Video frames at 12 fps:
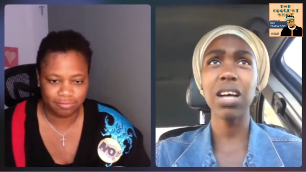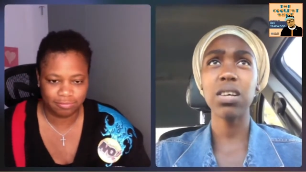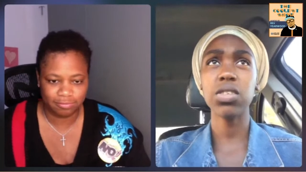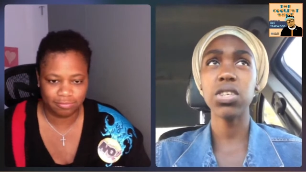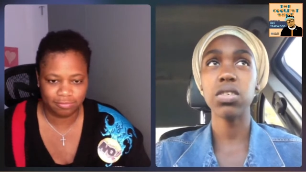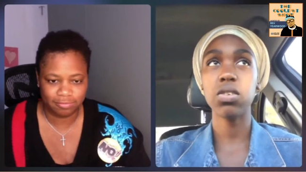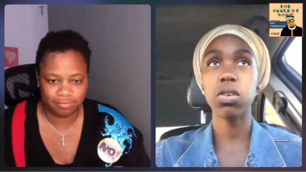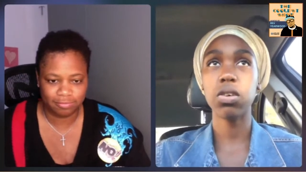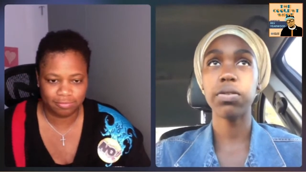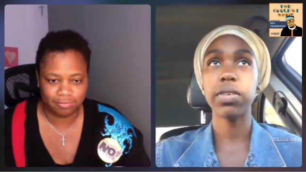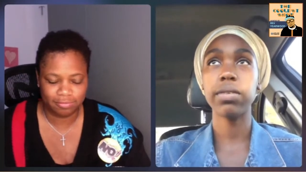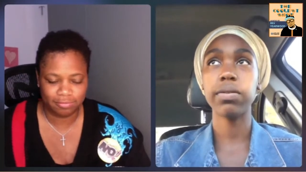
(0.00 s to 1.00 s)
Speaker 1: I think culture
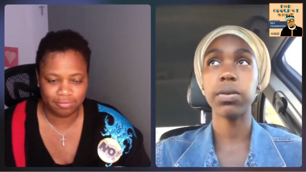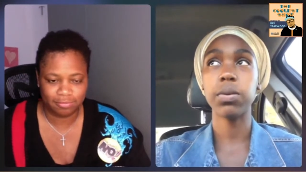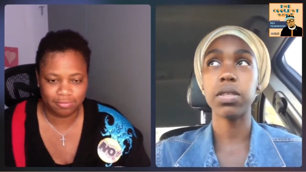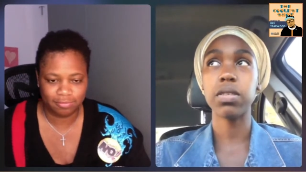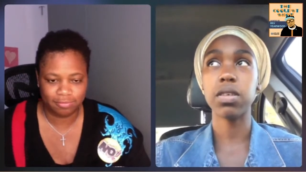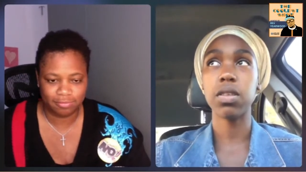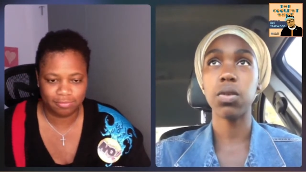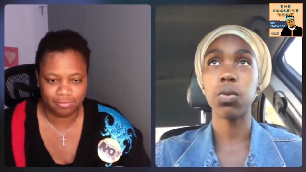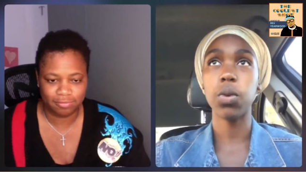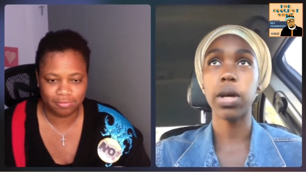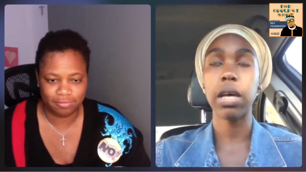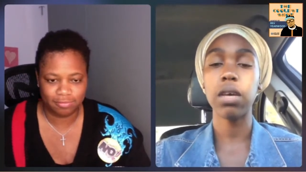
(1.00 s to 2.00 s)
has a lot of
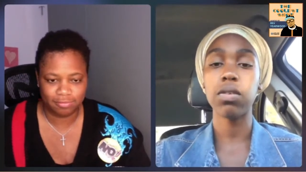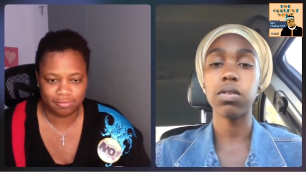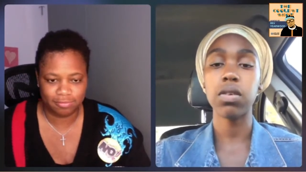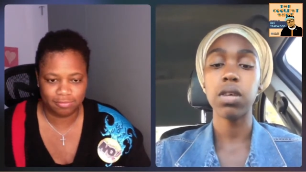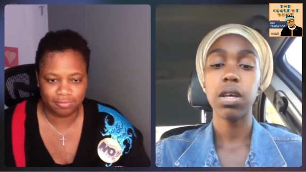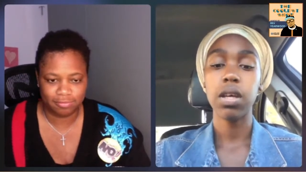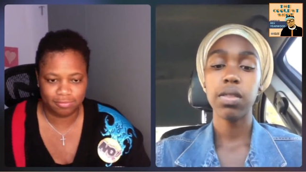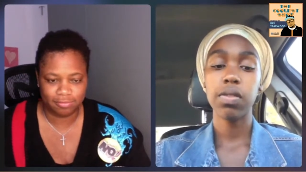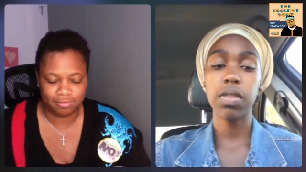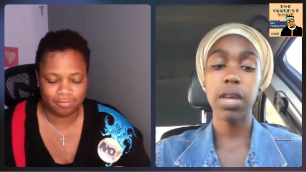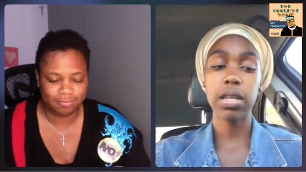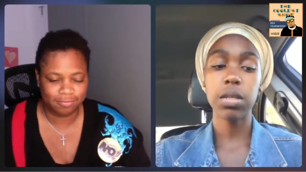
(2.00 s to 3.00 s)
influence in the ways
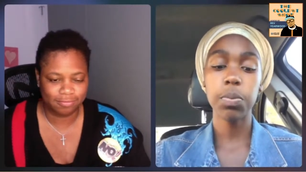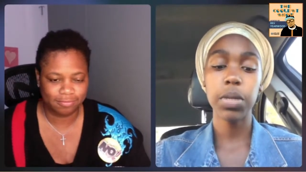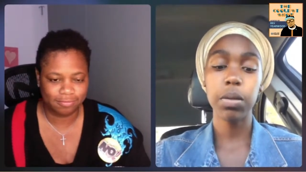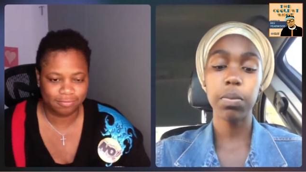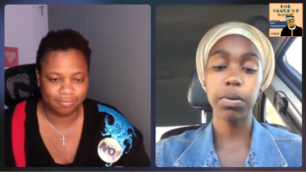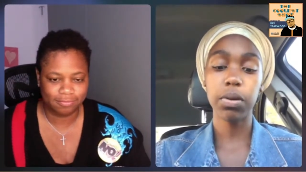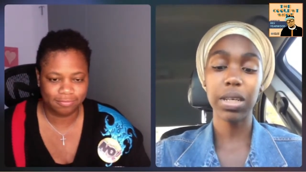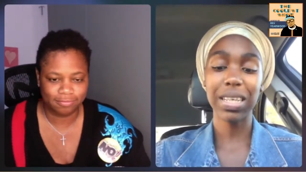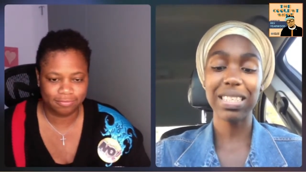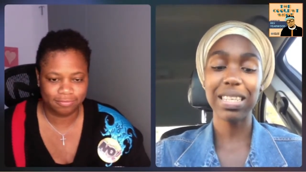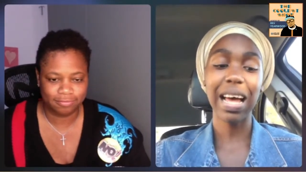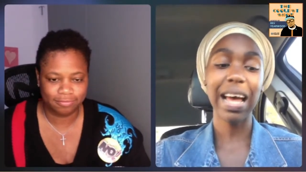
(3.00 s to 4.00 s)
that
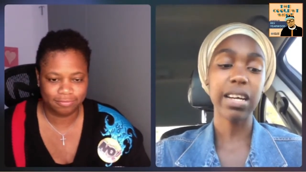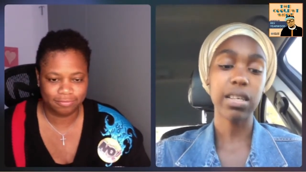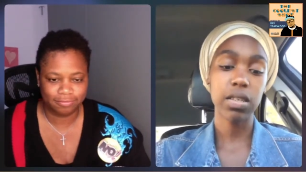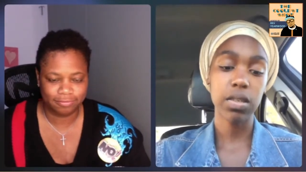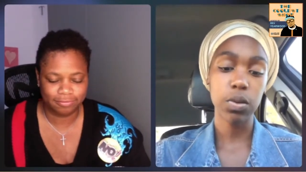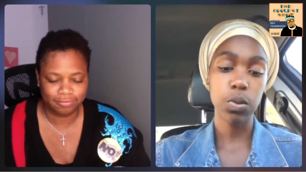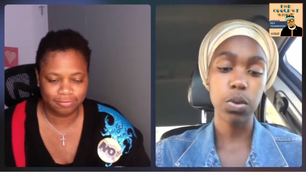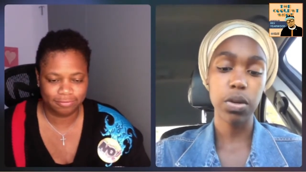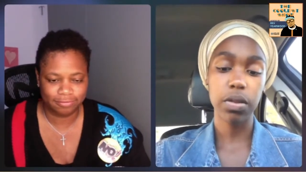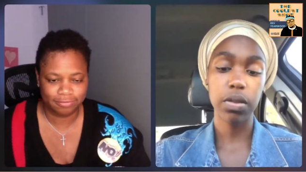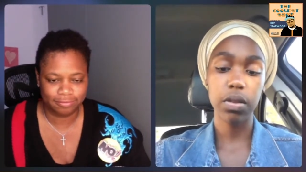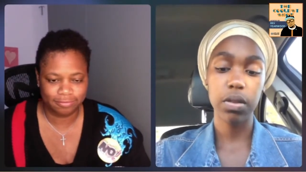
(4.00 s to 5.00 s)
people
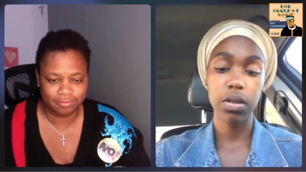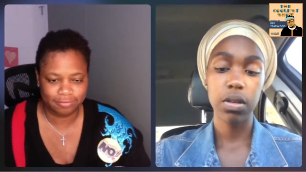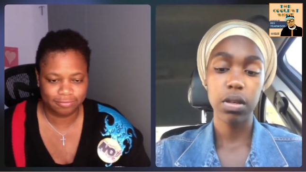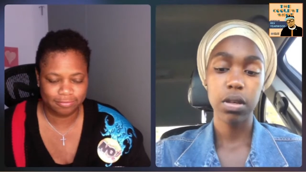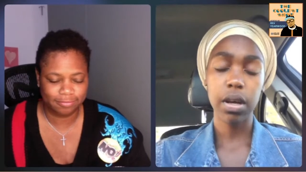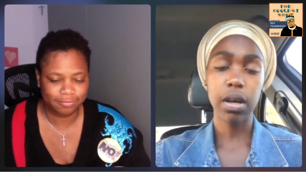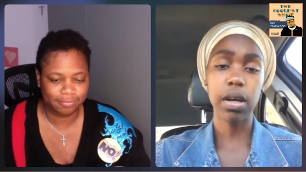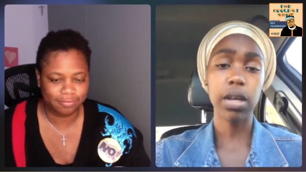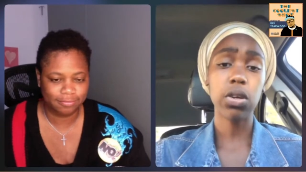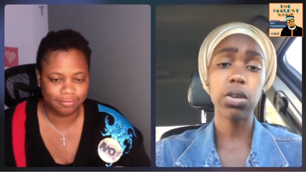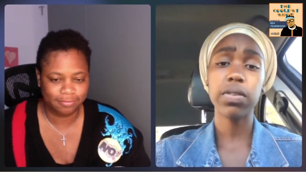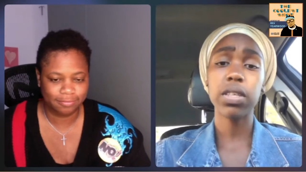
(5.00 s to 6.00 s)
interact with
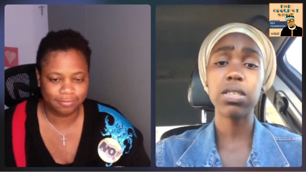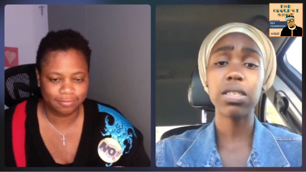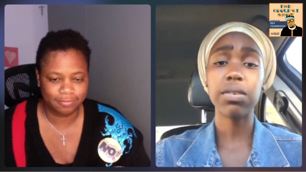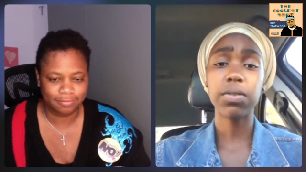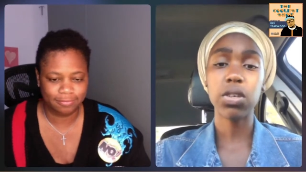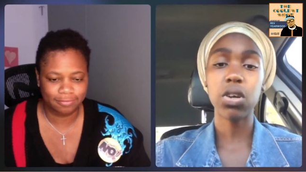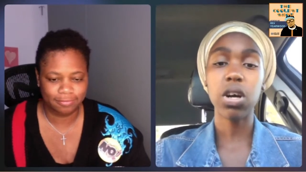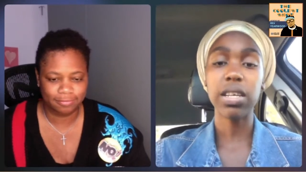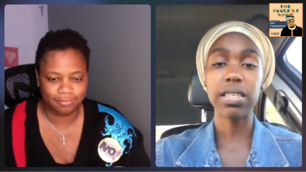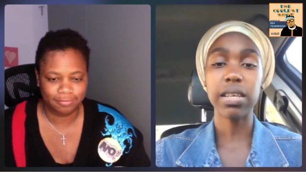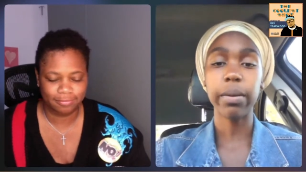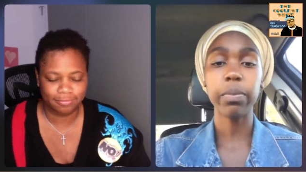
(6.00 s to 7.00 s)
uh, a lot of these
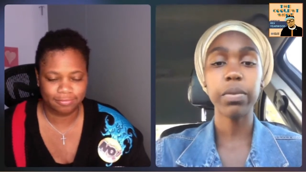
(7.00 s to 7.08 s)
different